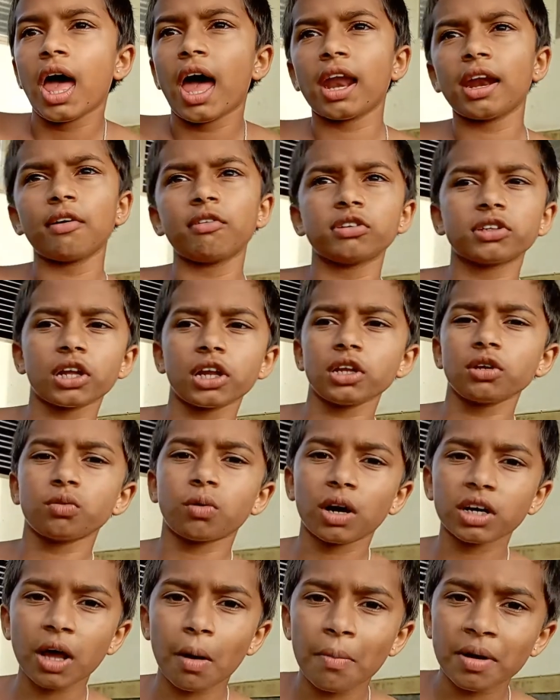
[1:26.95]
and I will tell you
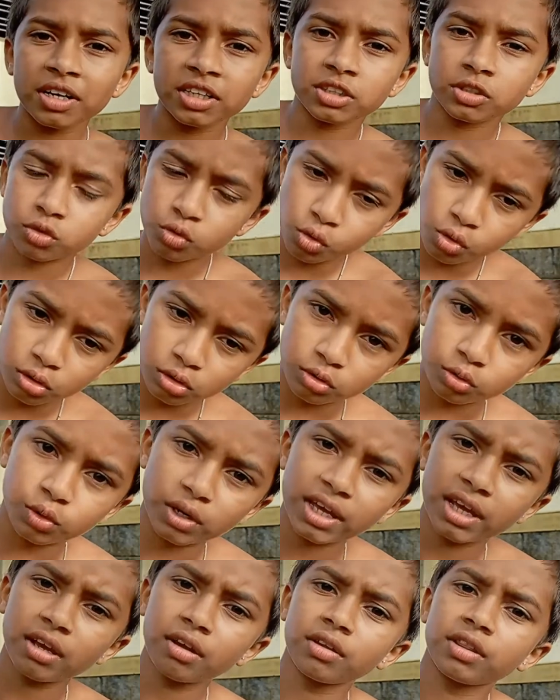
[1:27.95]
what happened in school
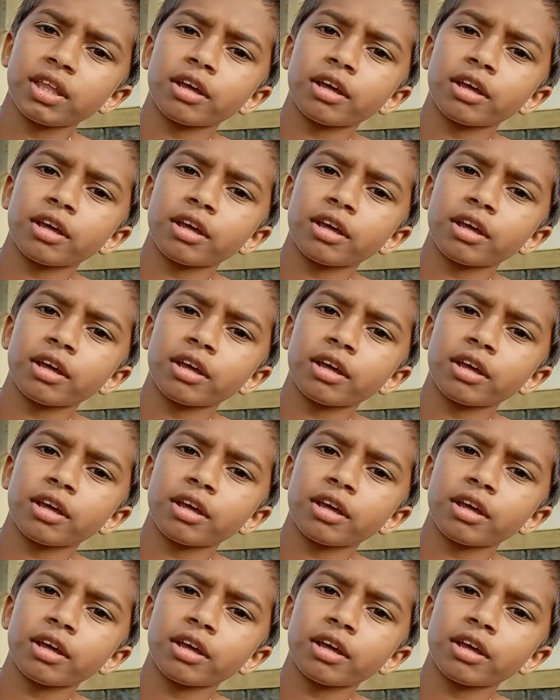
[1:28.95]
today.